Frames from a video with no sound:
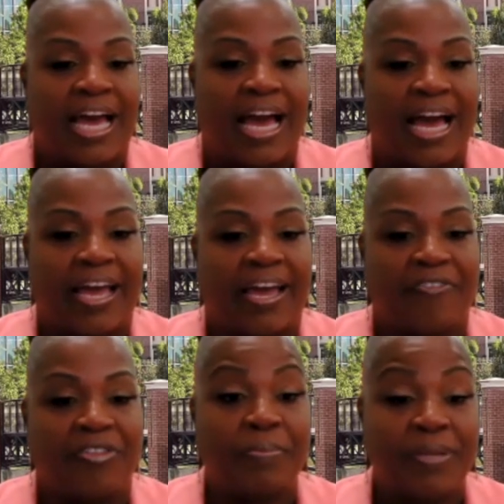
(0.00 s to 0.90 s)
I
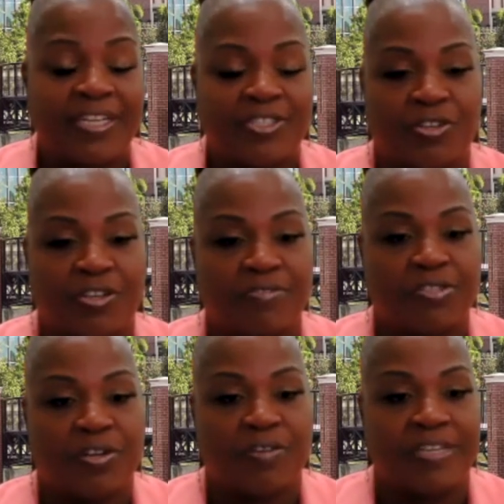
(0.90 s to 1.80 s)
have the pleasure of
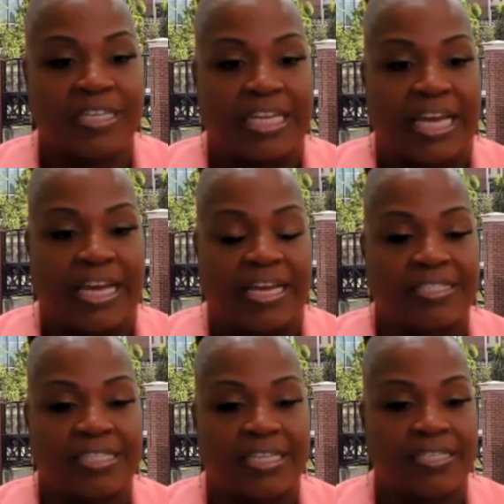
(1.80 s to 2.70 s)
serving
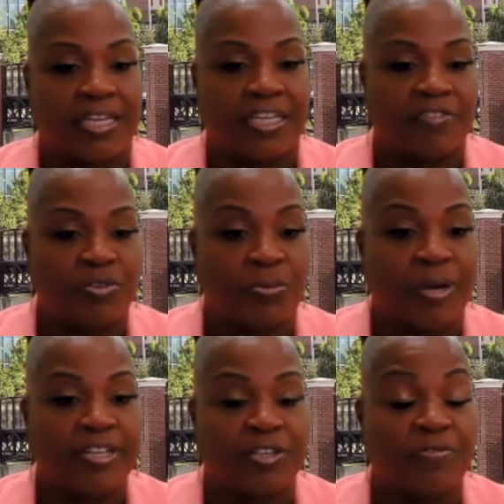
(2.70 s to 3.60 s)
as the Executive
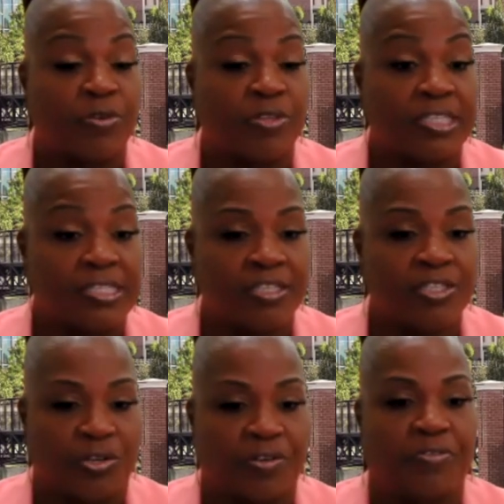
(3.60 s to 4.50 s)
Director for the
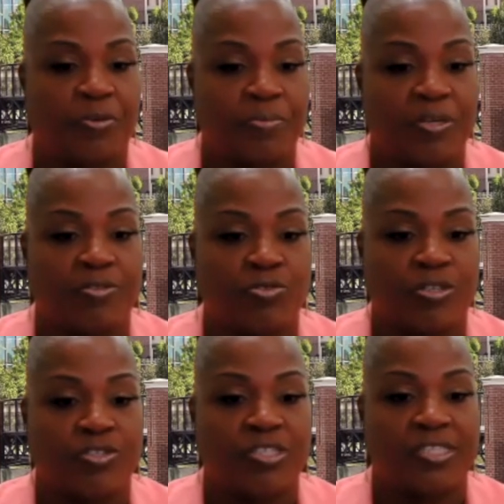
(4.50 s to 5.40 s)
Center for Middle
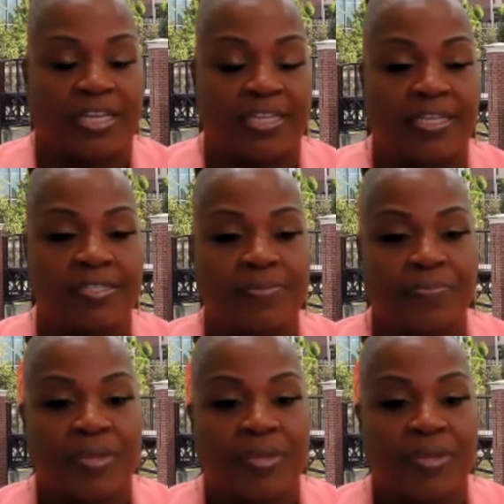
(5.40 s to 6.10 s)
Georgia Studies.